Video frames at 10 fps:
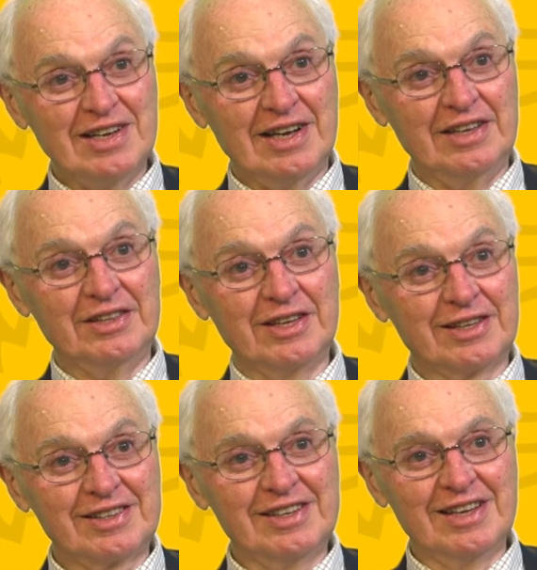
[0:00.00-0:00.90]
and
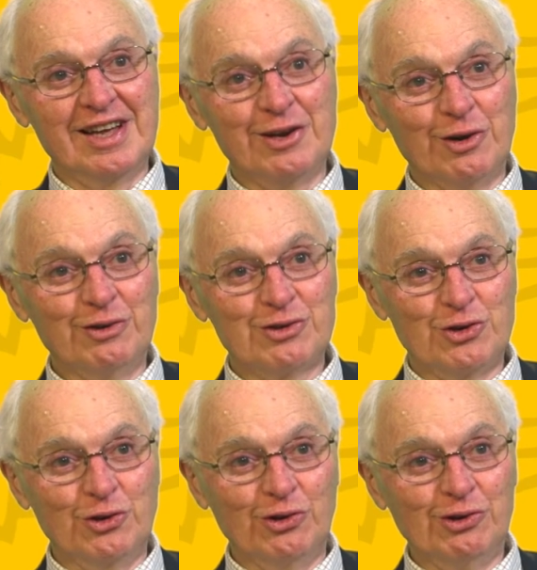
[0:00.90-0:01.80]
that it
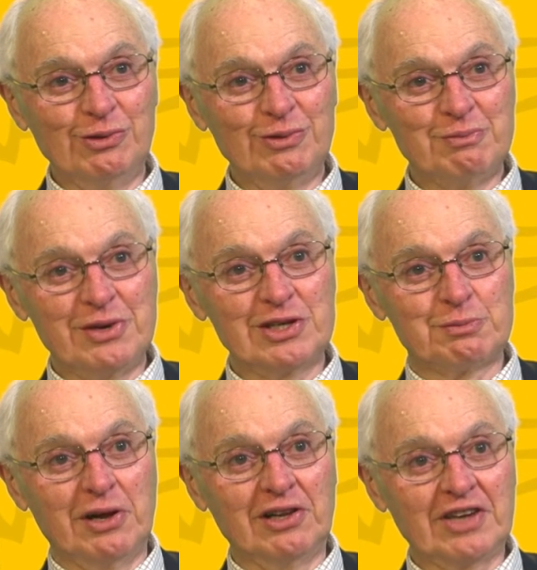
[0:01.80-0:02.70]
should all be
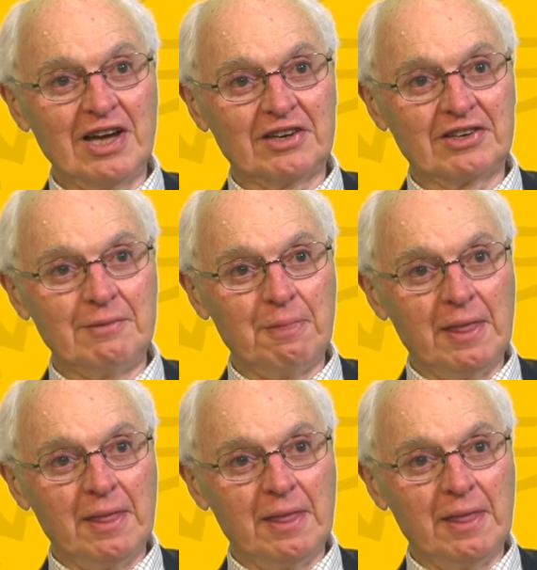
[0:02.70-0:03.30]
spelled out.